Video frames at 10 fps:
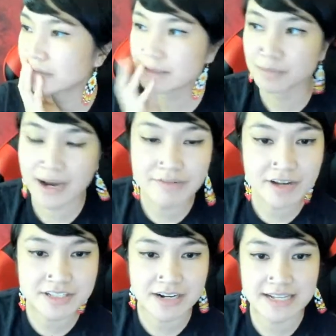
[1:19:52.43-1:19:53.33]
Brian
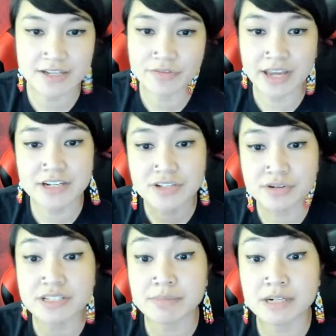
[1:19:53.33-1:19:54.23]
Foster asks, are there any
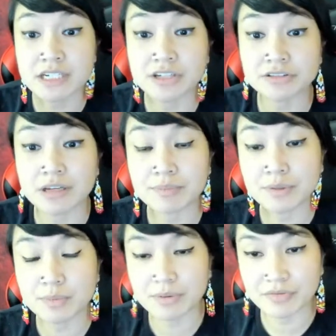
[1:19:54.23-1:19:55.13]
stories in particular that
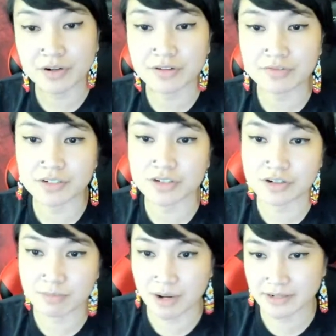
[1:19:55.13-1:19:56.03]
you prefer to feature on
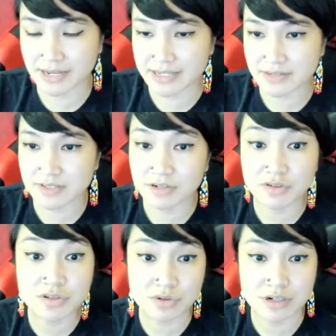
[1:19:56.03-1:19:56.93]
your podcast? I've sent a few
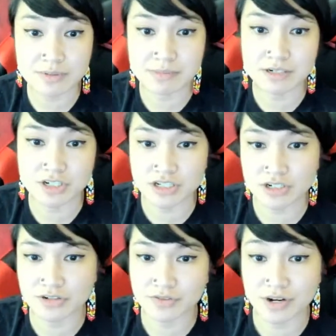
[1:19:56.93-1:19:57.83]
stories, but I'm just not
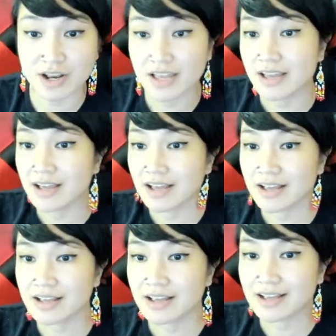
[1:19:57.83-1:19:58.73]
sure if they're
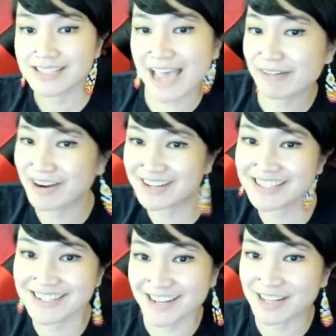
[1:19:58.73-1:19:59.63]
Sapphire
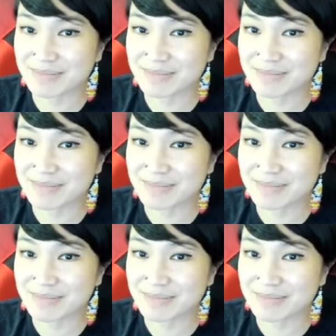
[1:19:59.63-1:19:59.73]
Sandalo